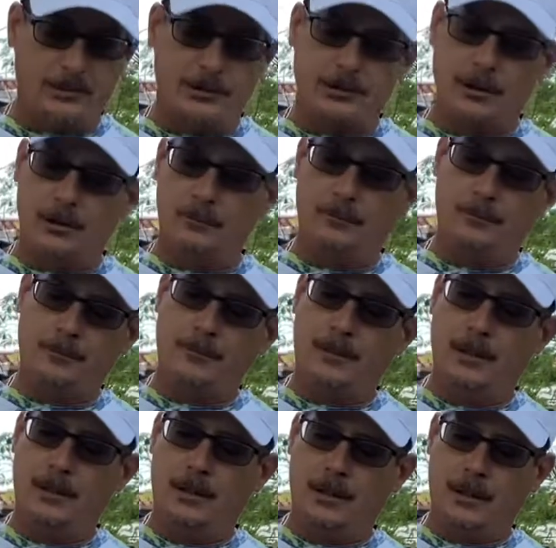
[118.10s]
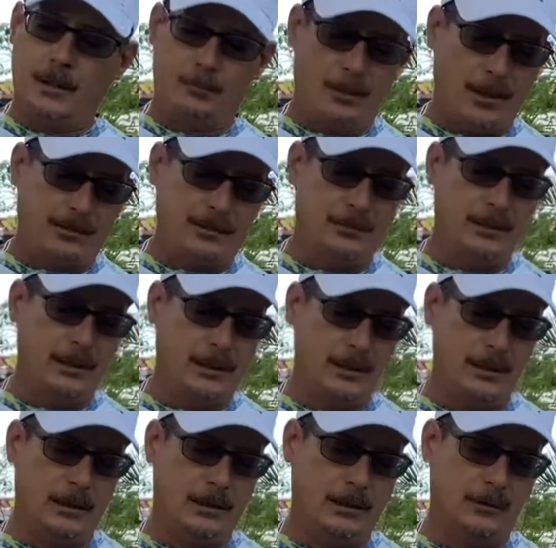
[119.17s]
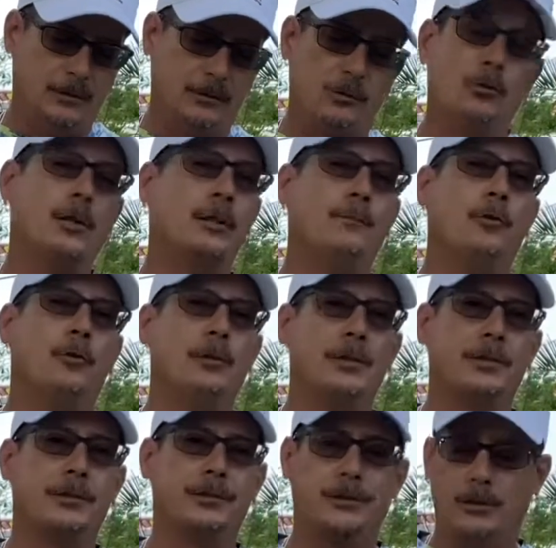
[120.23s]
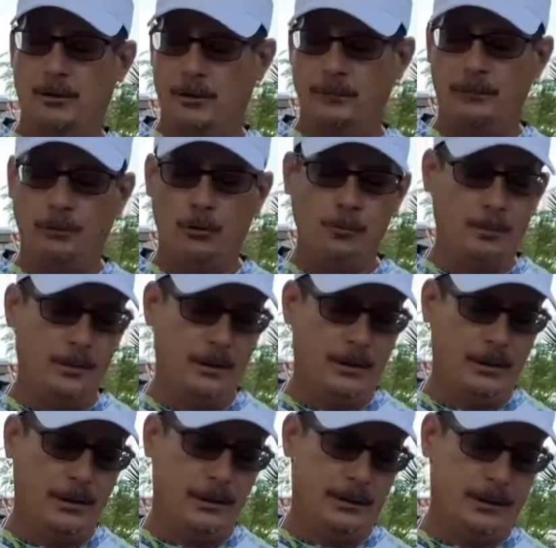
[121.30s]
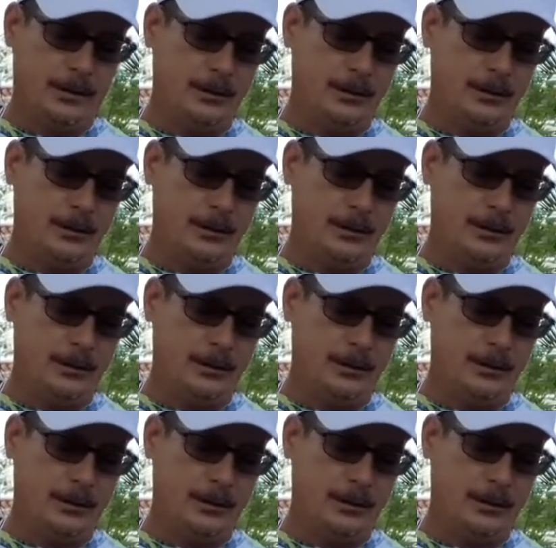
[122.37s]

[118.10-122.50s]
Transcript: yourself approximately 24 inches of rope. This